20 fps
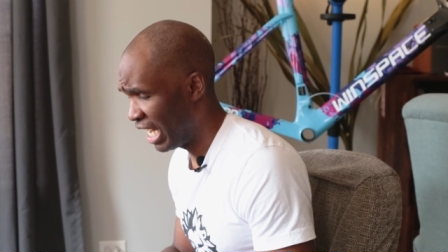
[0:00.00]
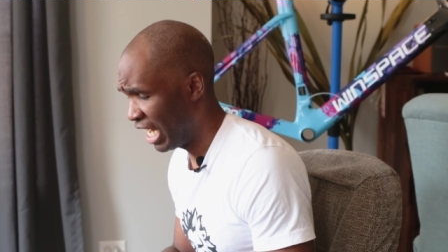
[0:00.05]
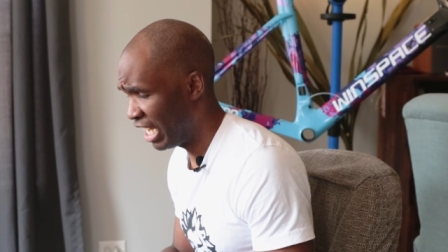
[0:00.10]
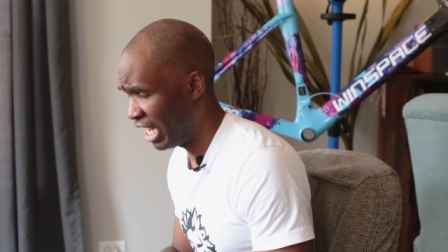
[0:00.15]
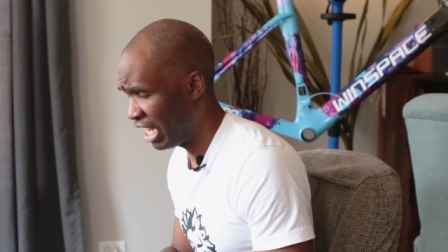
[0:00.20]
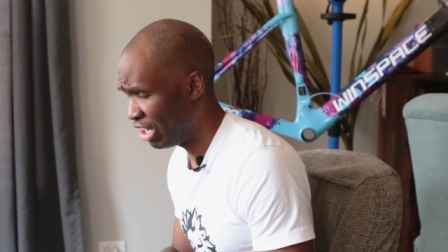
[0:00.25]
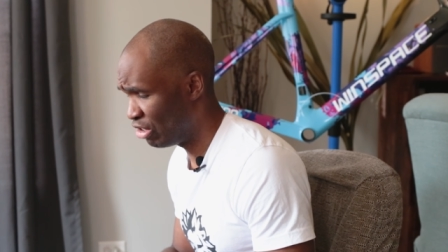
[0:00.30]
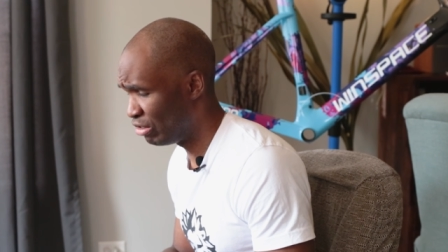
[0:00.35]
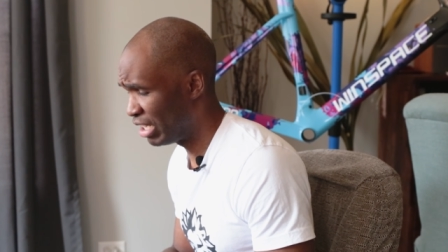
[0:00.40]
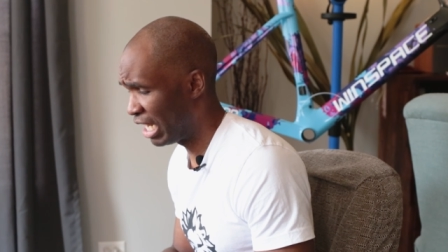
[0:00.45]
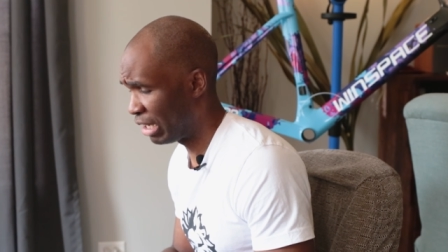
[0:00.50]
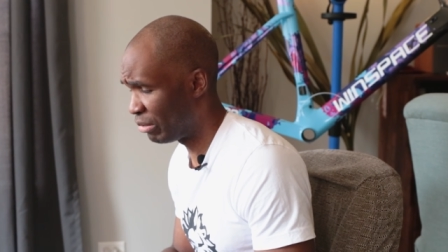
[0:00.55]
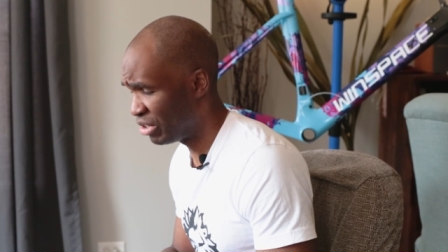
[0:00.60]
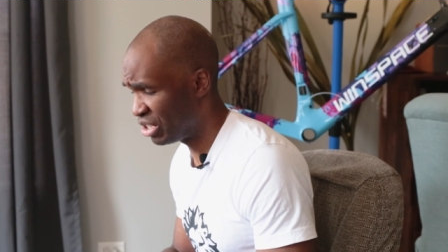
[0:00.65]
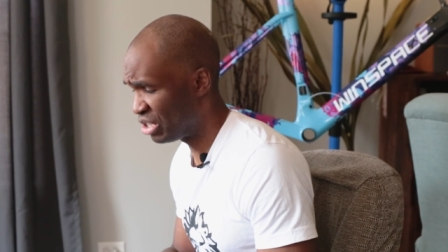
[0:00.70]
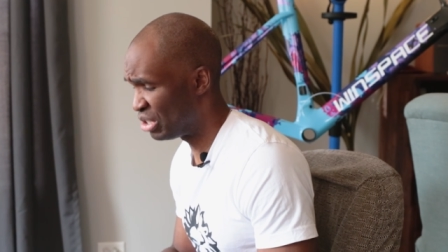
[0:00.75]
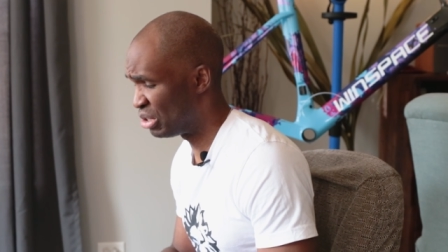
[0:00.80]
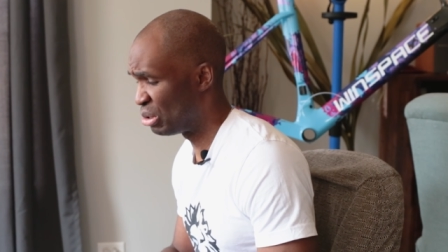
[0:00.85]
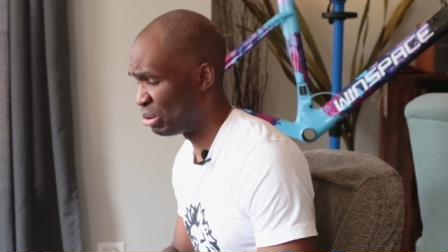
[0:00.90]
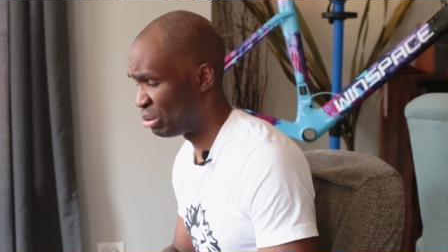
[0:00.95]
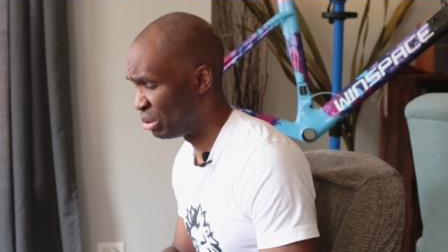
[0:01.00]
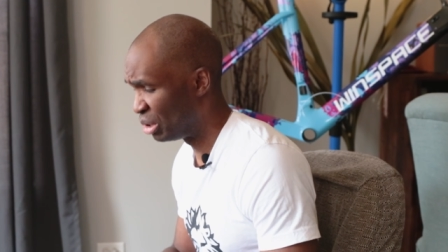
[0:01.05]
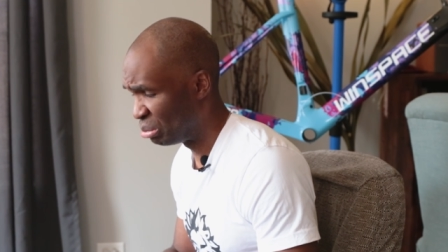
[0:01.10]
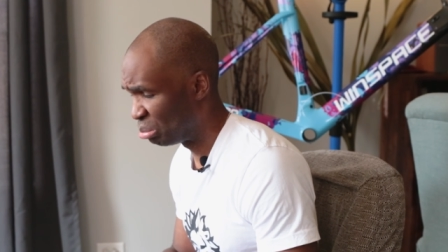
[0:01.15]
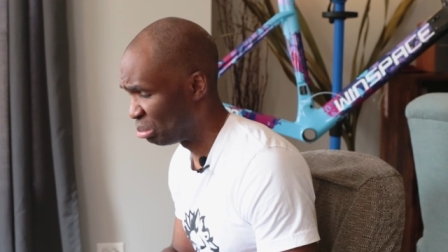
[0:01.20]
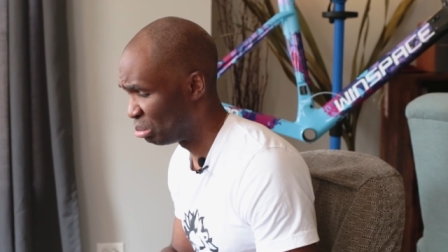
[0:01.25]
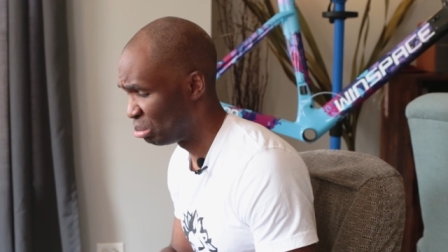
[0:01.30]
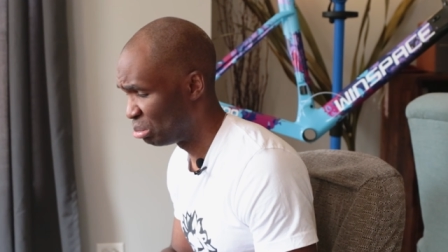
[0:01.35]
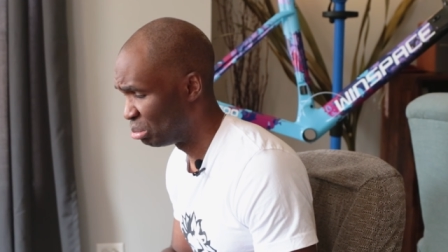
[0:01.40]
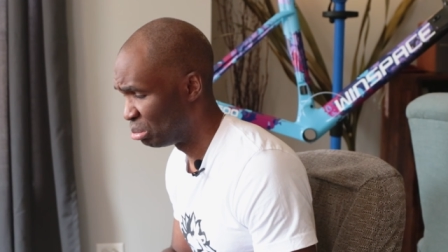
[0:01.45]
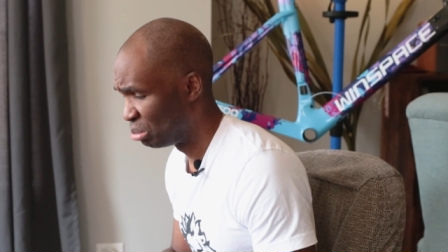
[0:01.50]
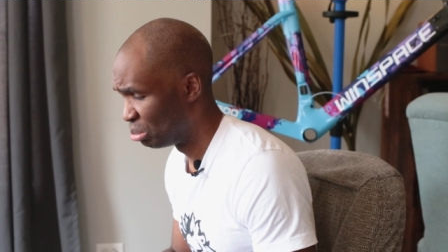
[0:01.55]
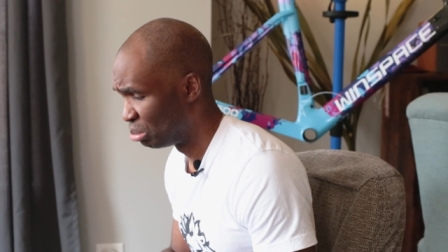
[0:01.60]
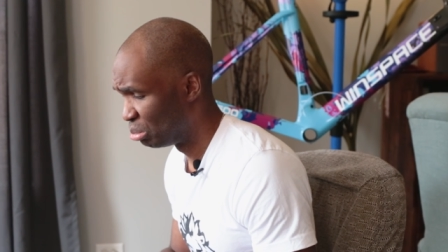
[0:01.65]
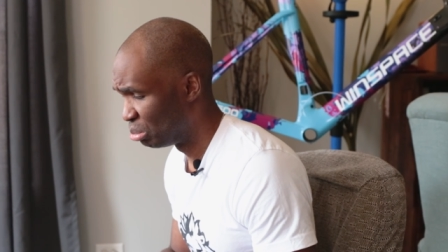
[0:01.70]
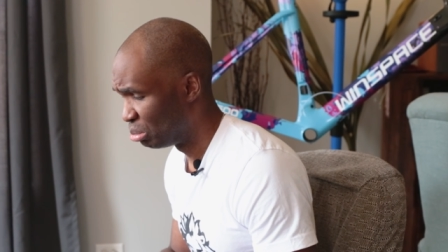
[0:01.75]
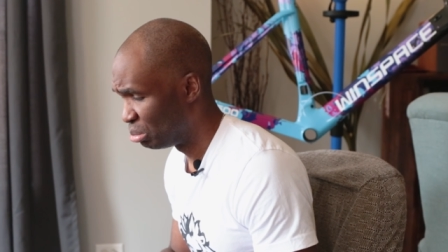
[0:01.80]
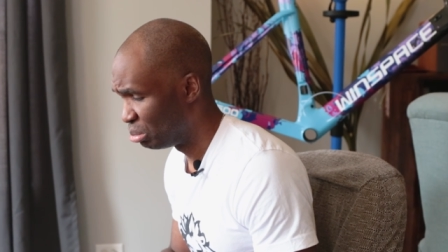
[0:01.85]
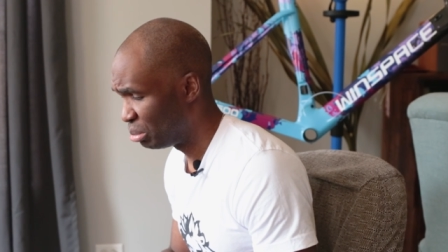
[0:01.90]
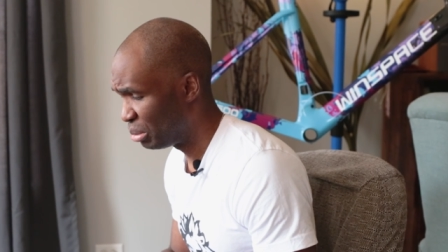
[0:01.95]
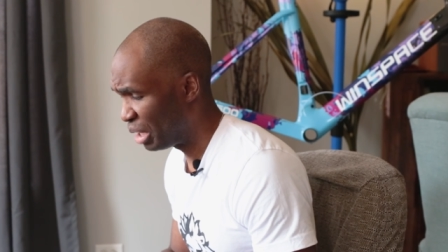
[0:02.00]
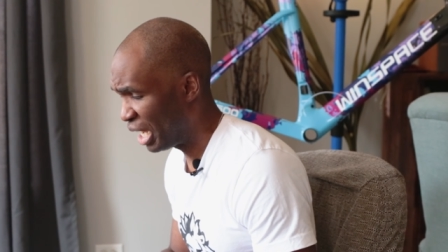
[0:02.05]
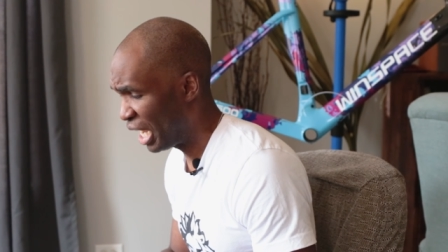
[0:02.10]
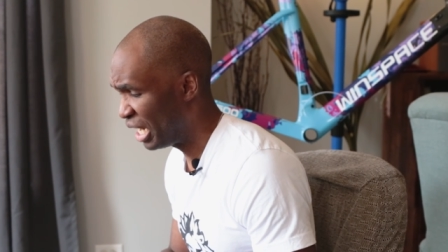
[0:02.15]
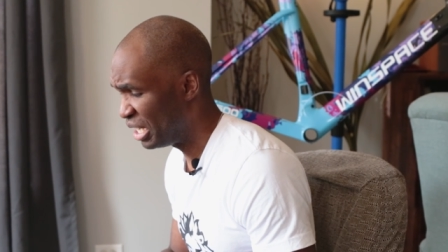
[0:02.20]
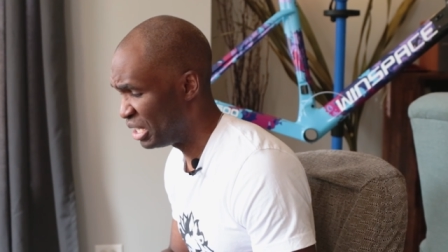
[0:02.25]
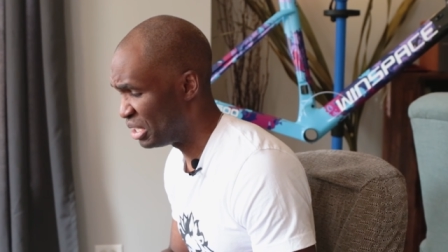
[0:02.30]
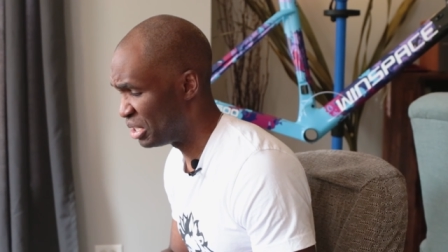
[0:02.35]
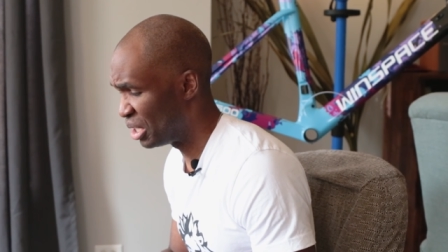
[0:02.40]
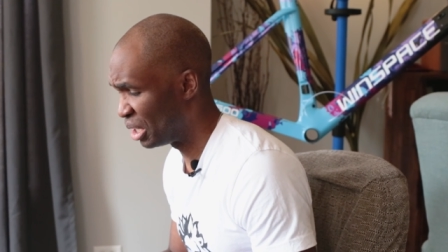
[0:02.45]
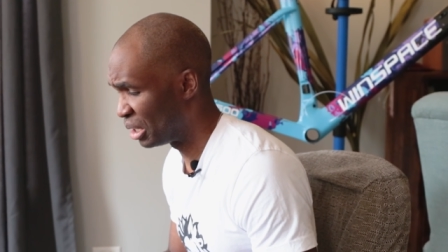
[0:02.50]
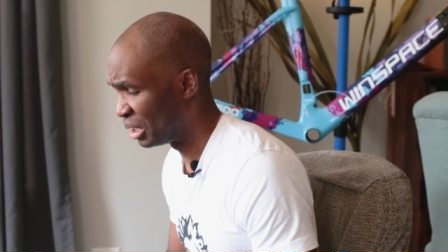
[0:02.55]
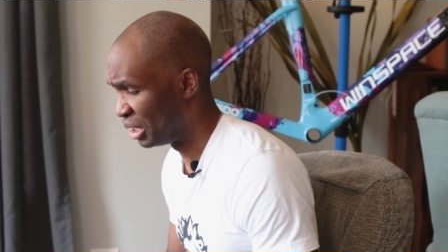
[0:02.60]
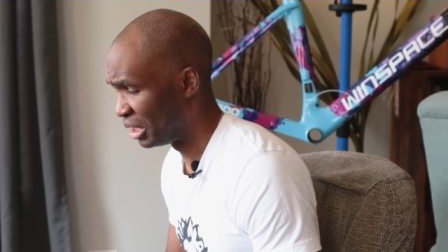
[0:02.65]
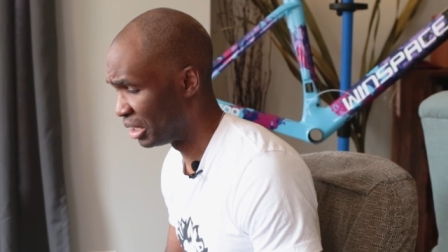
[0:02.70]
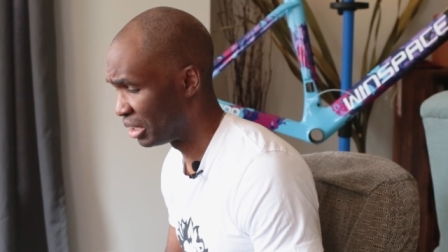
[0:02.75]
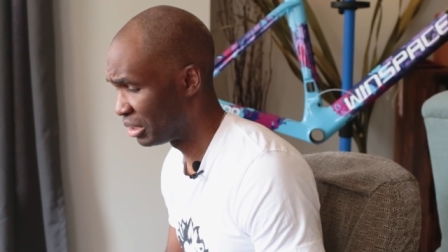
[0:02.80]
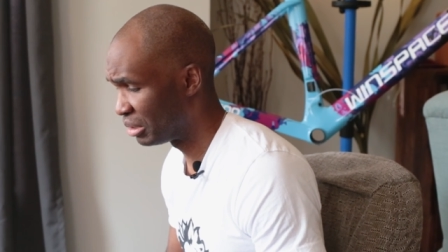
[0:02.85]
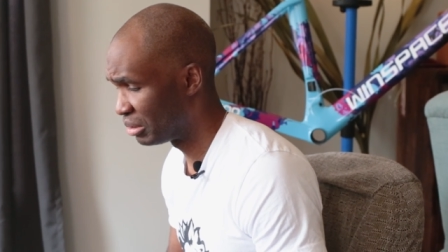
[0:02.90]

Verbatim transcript: I, I don't like what he's doing. And he's ugly.